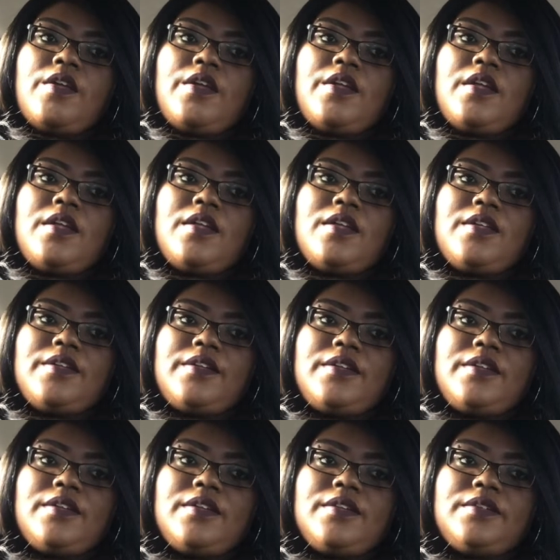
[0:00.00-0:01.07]

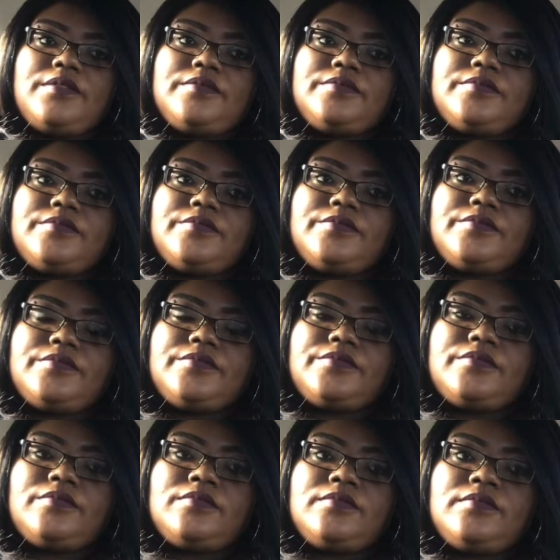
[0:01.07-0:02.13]

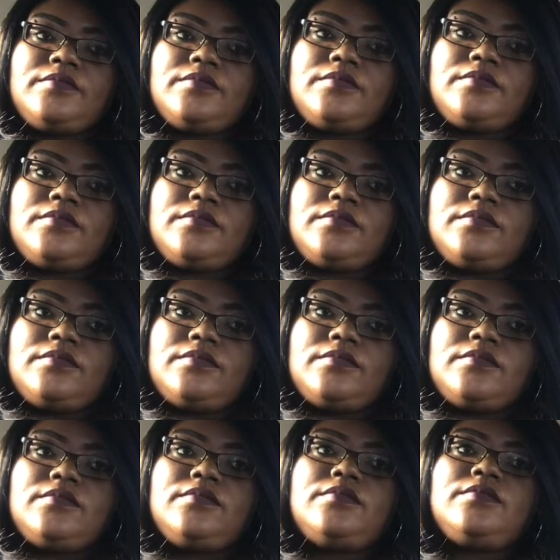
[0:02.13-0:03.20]
(not speaking)